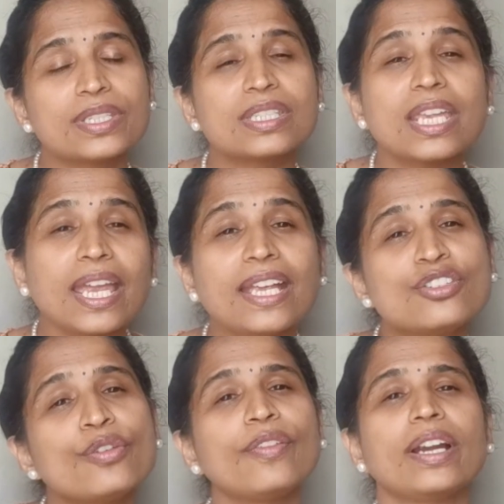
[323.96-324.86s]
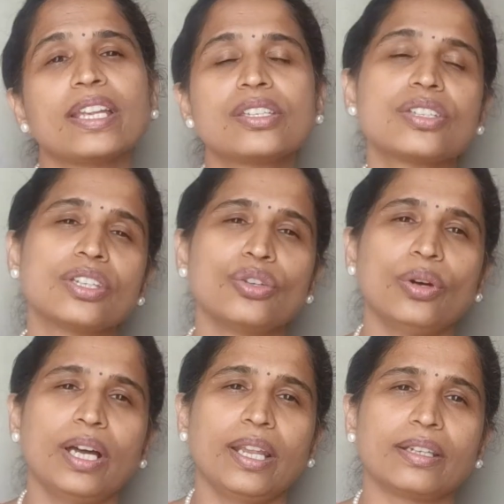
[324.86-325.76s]
stage of addiction you
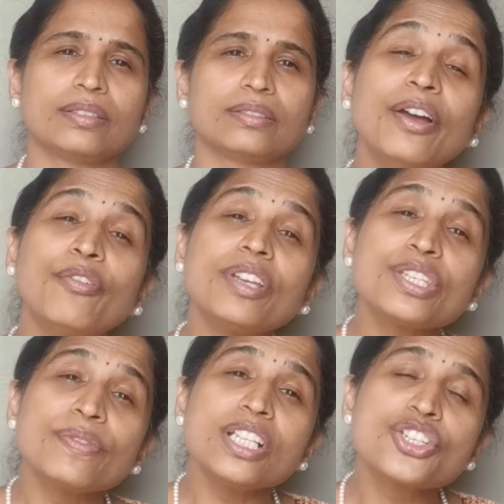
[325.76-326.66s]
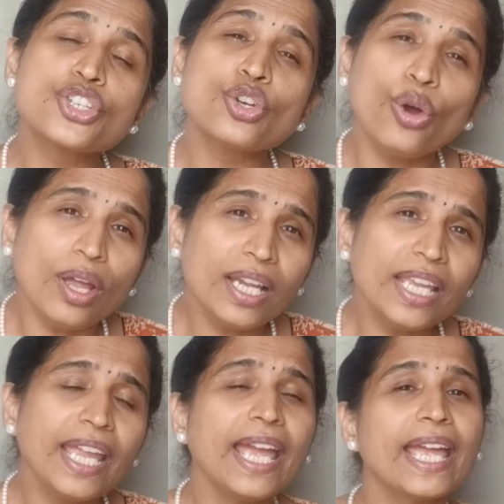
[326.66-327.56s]
are, which will
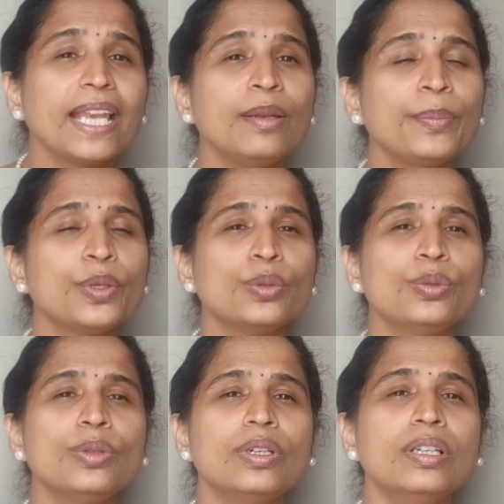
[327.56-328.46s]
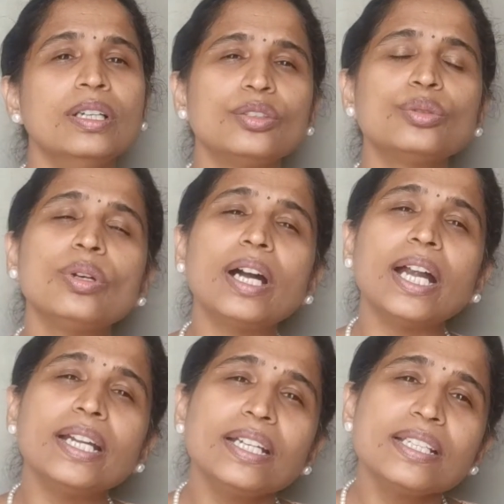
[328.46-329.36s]
surely help you to
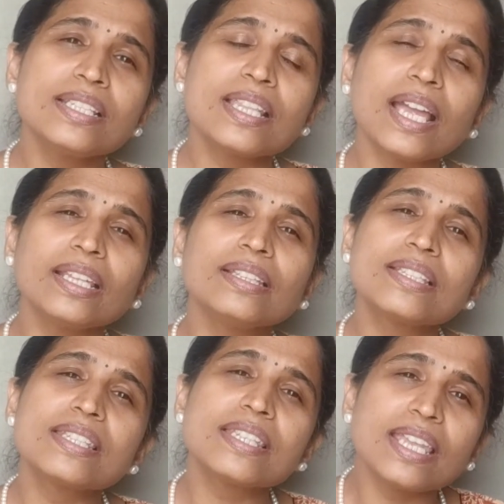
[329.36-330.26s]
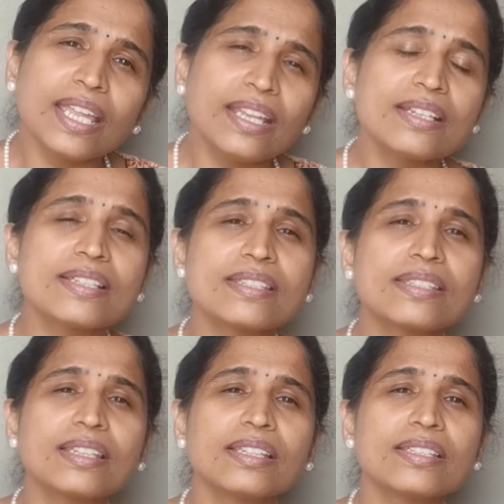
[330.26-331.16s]
understand the
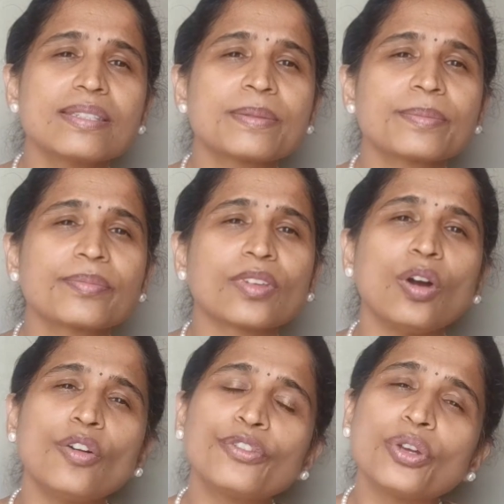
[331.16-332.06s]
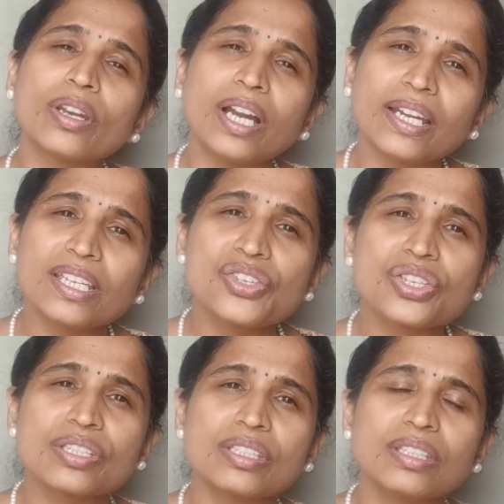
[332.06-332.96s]
seriousness of your
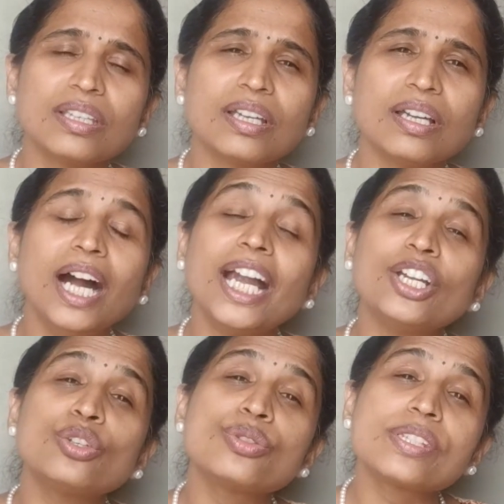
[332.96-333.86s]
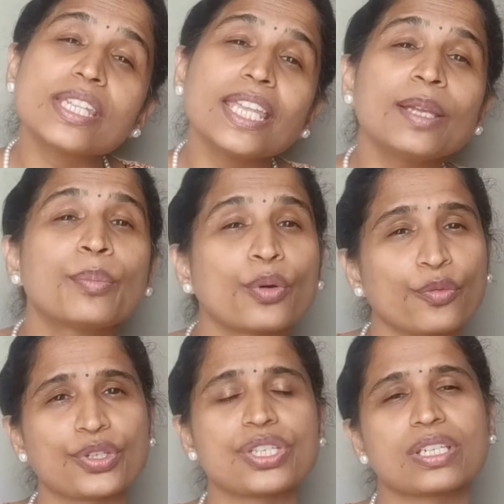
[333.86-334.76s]
addiction and to seek
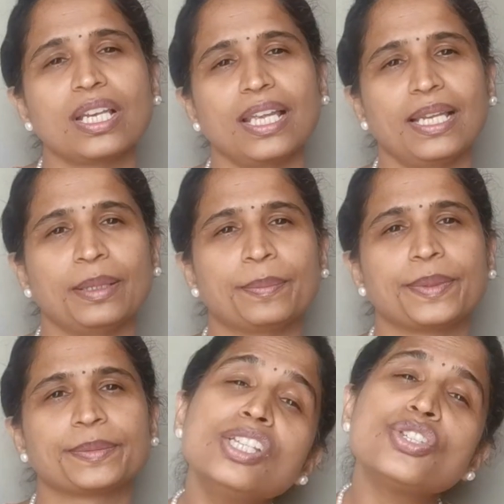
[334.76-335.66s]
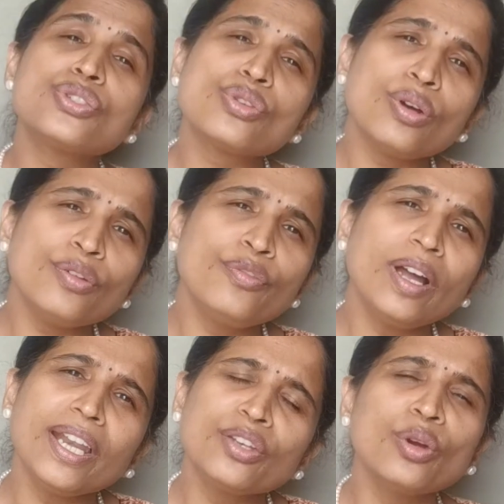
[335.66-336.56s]
professional help. So
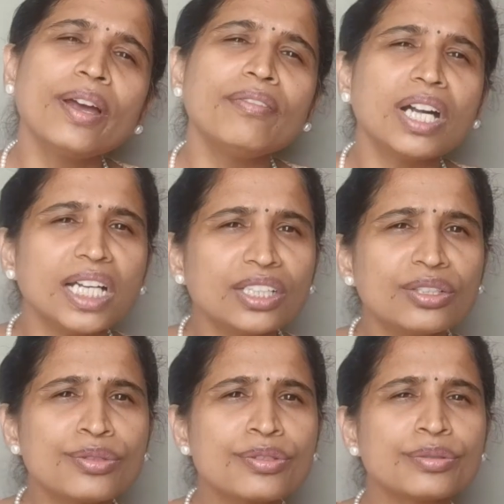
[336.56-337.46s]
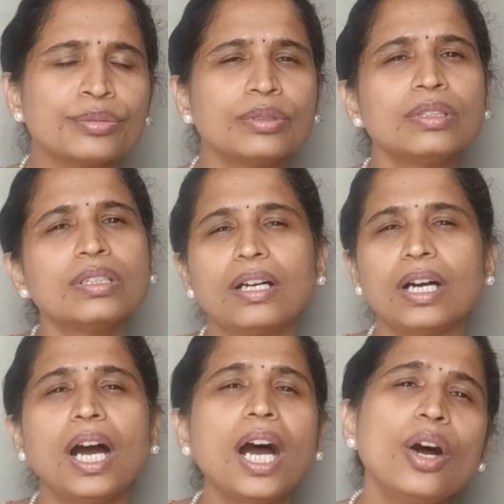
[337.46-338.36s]
far, you have understood
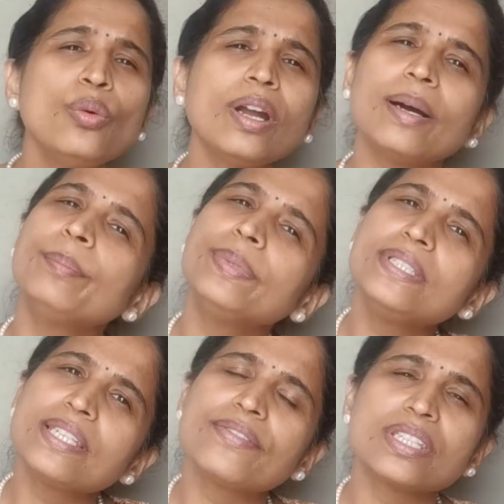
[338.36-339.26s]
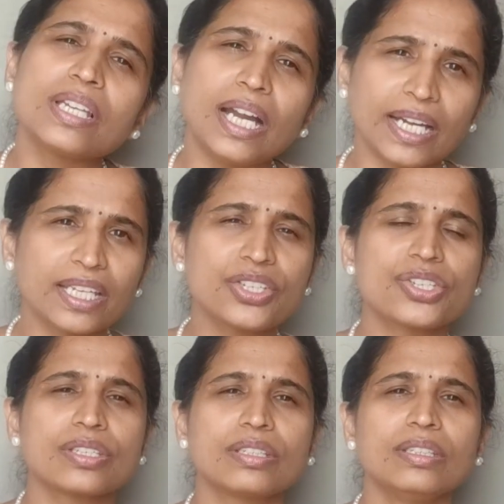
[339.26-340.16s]
how compulsive is
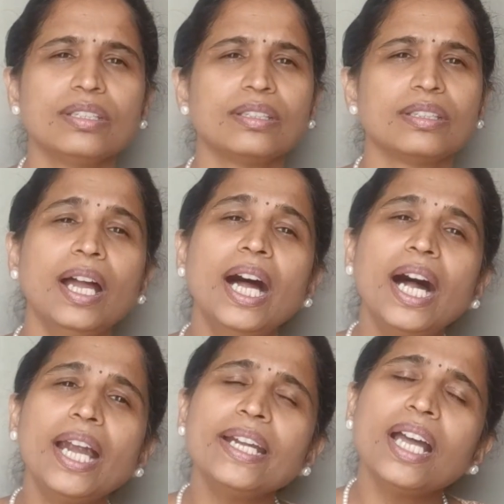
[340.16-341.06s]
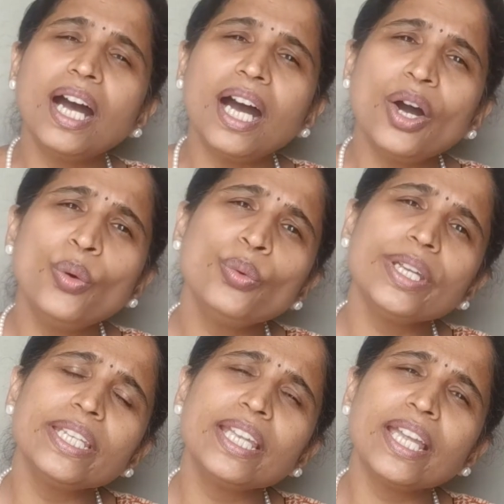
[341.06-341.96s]
addiction and how
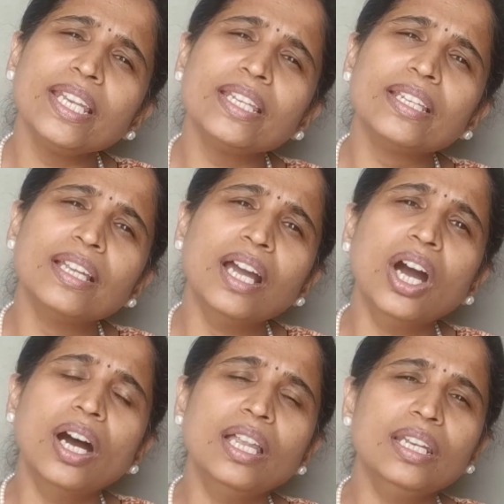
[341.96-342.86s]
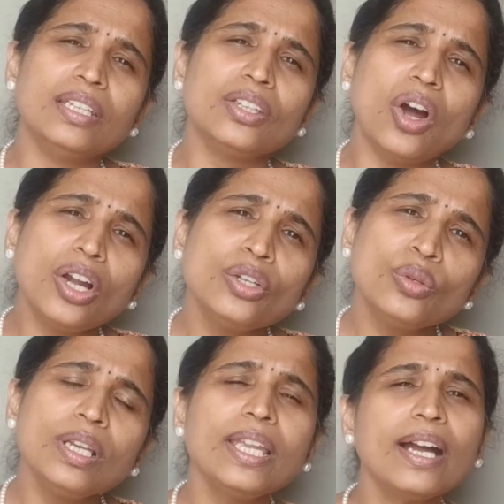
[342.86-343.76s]
it can not
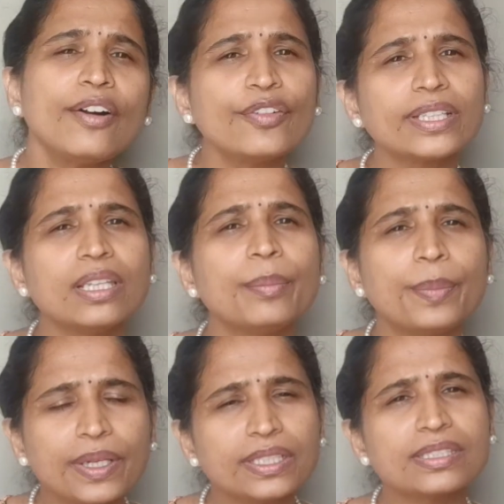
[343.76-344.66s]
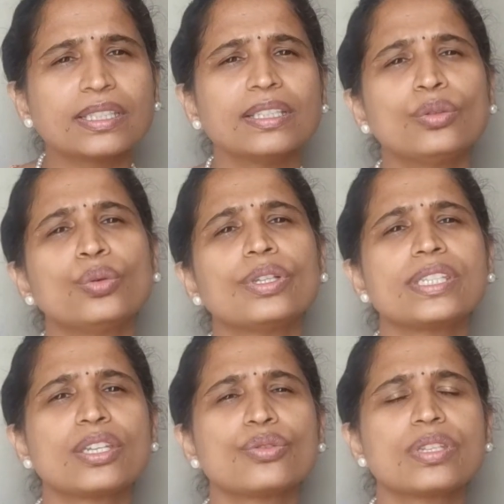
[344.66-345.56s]
only affect the person who
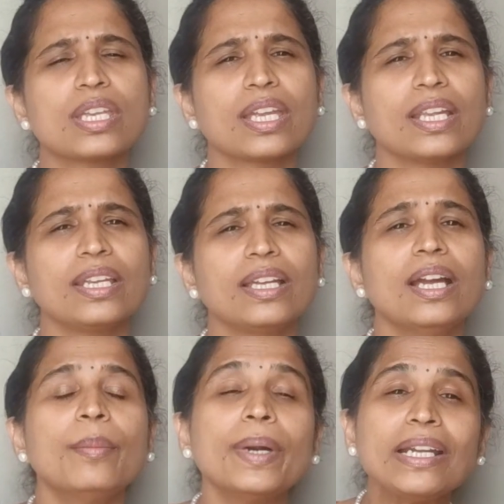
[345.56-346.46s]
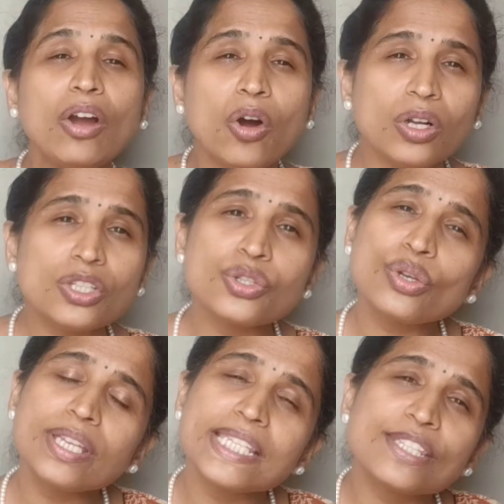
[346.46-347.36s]
is using it, but
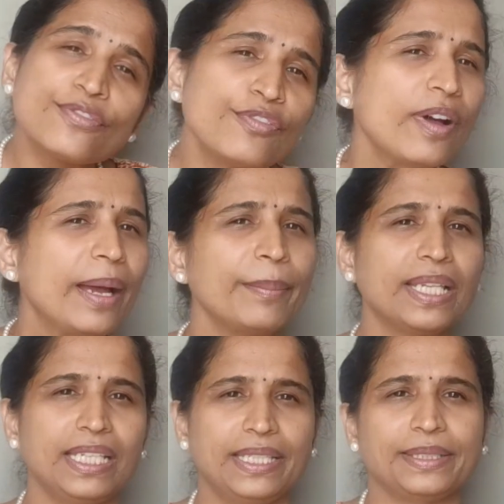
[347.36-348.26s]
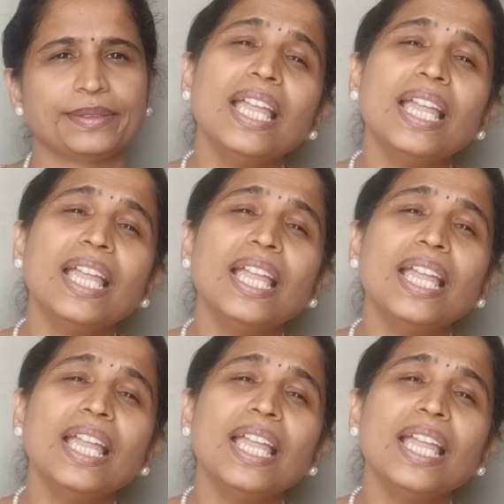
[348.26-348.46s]
also his family.